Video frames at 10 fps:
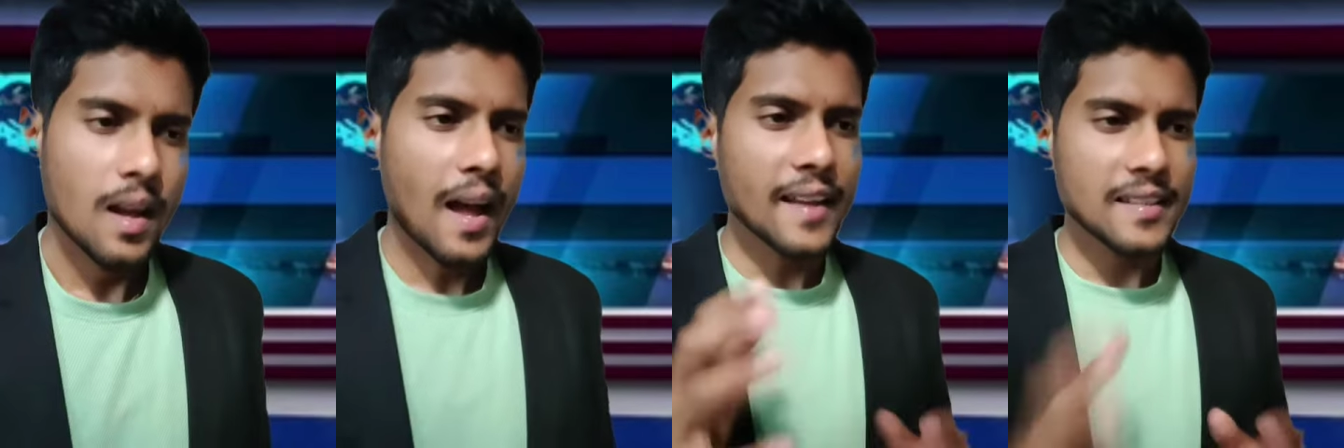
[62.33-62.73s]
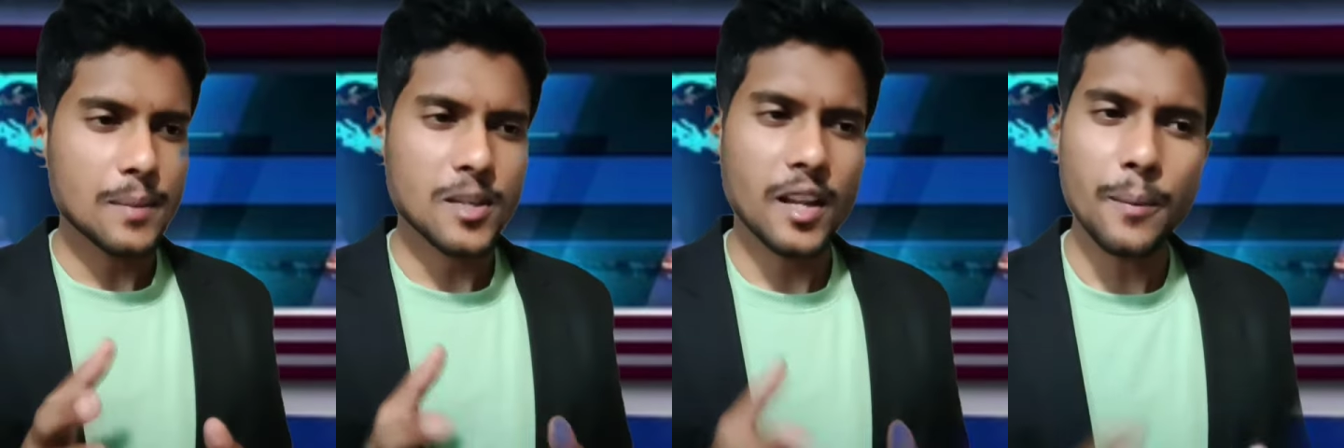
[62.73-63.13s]
I
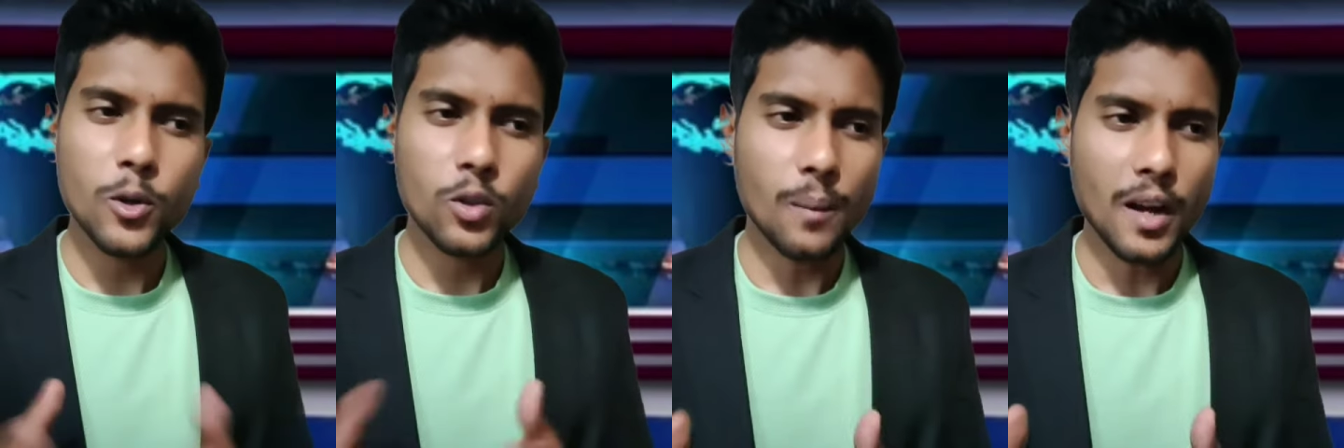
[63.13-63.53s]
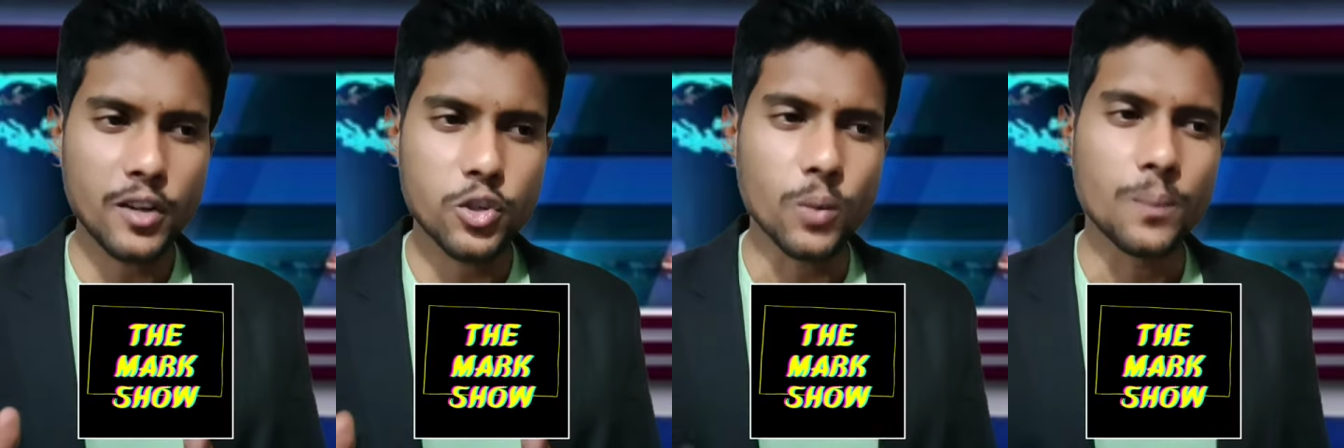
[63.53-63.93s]
subscribe to The
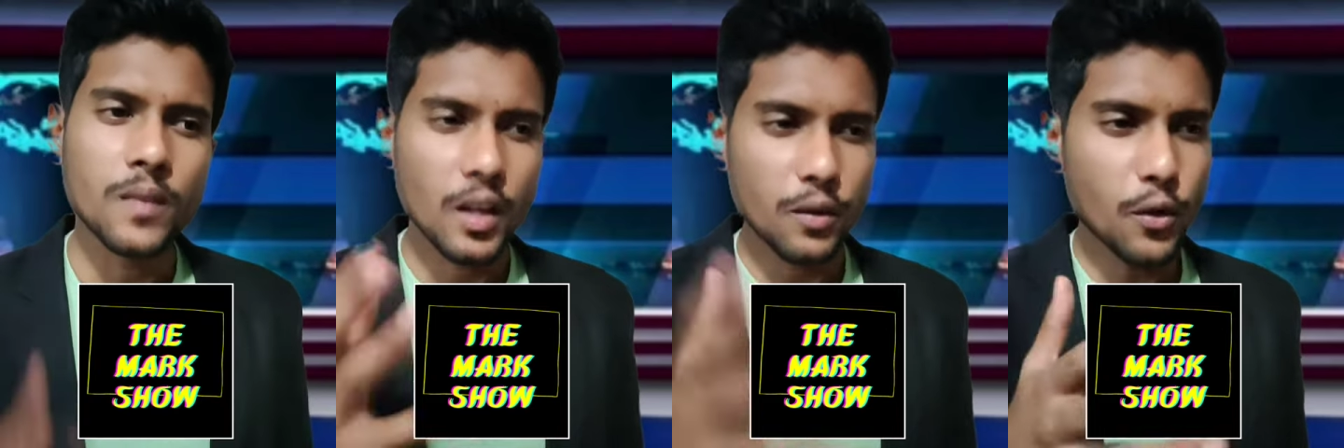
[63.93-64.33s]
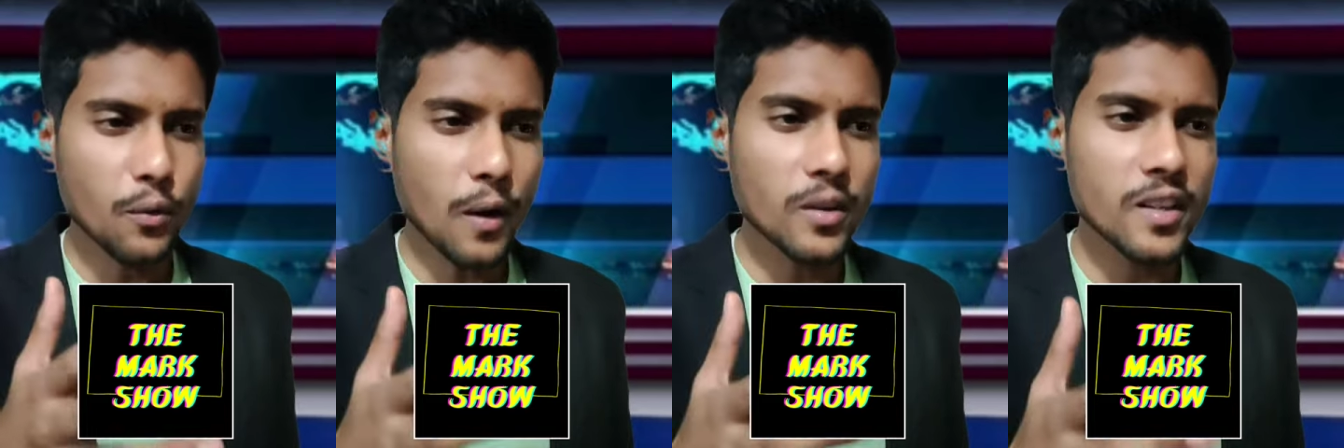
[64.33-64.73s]
Mark Show. If you
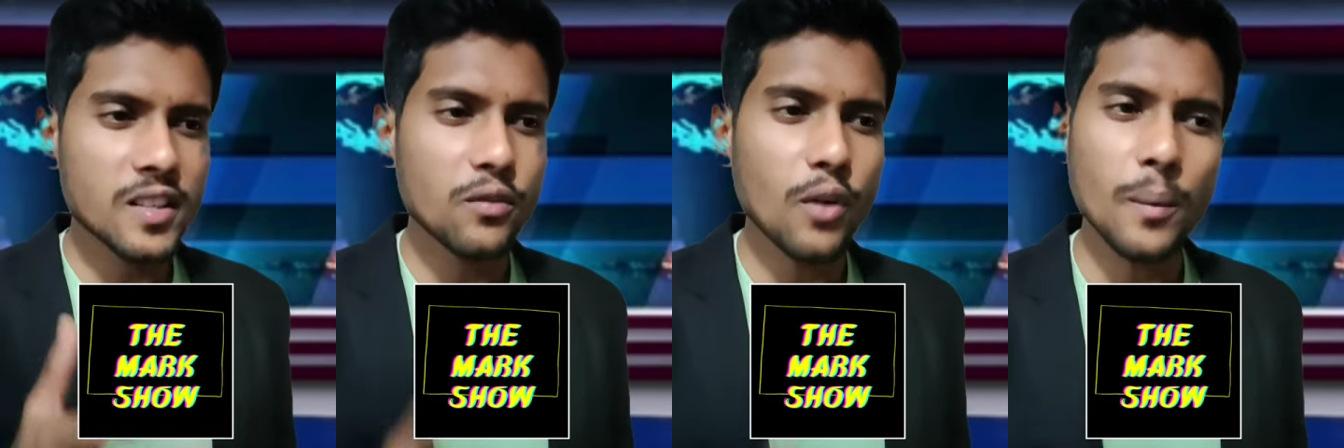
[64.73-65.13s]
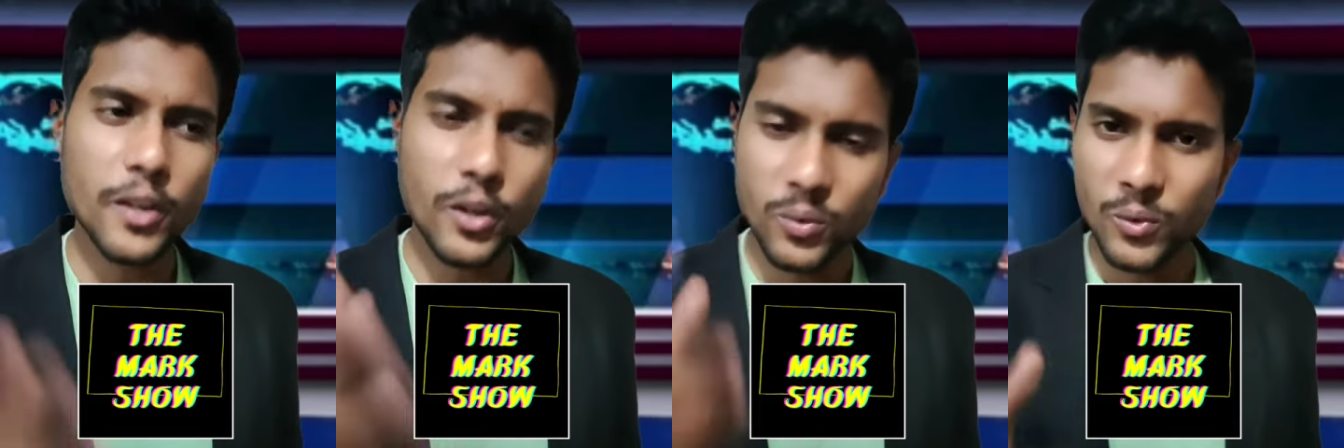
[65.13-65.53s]
found this
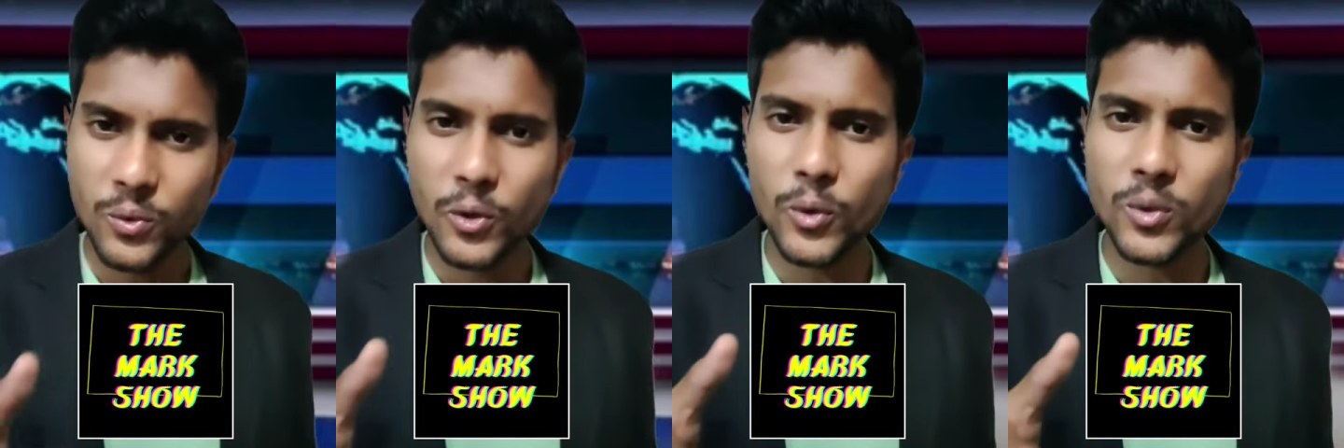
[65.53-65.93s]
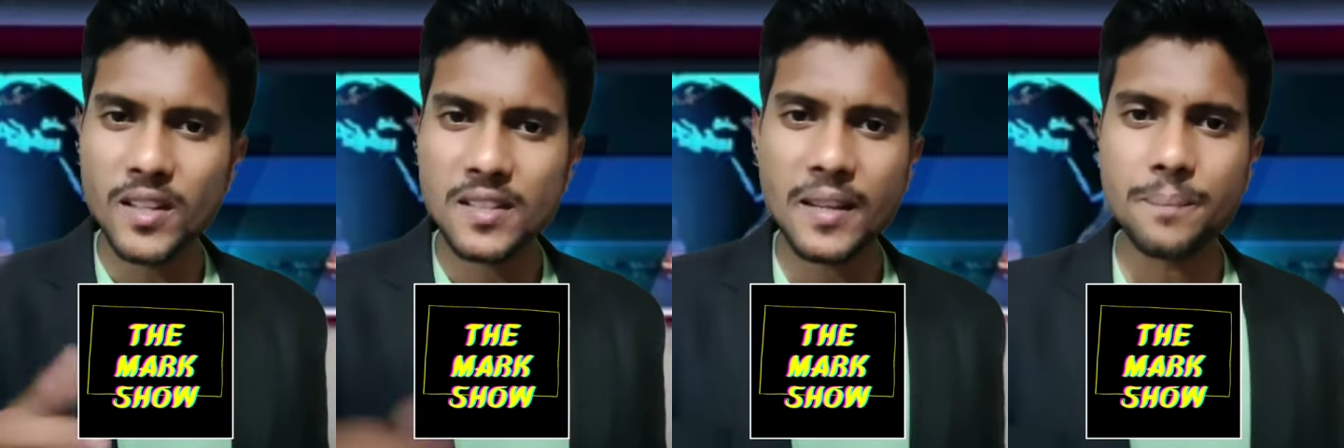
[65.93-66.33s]
informative, do
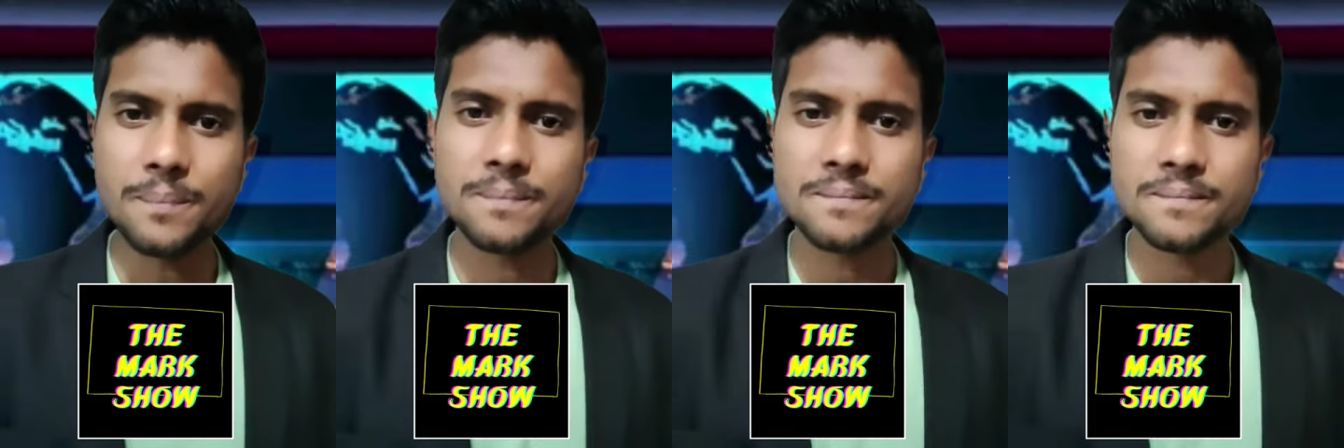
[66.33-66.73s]
the same.